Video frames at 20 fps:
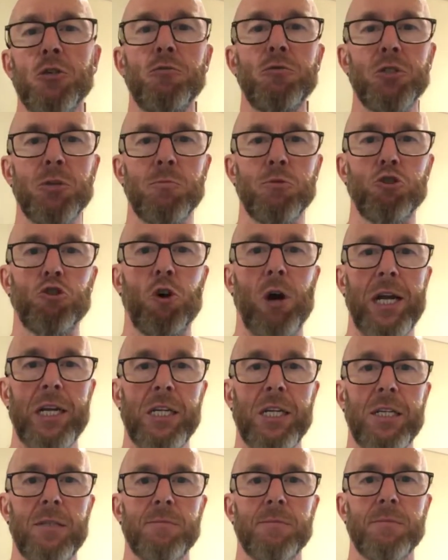I'm going to
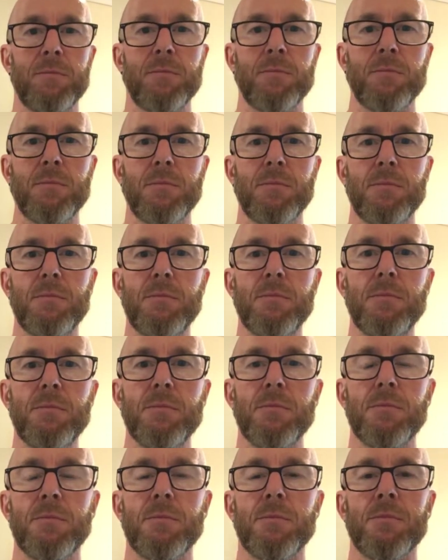go to the gym
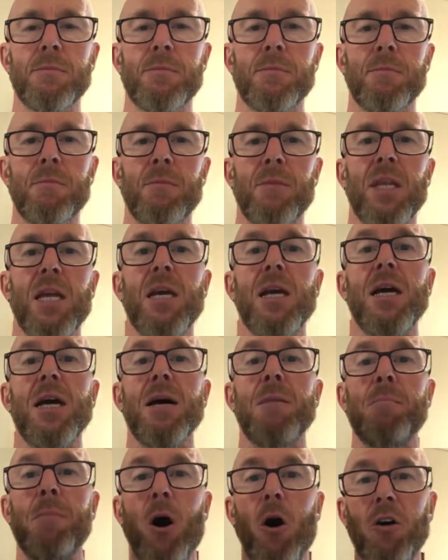tomorrow morning and do
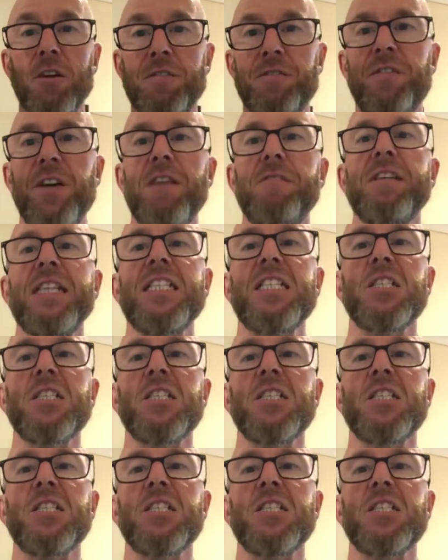some training.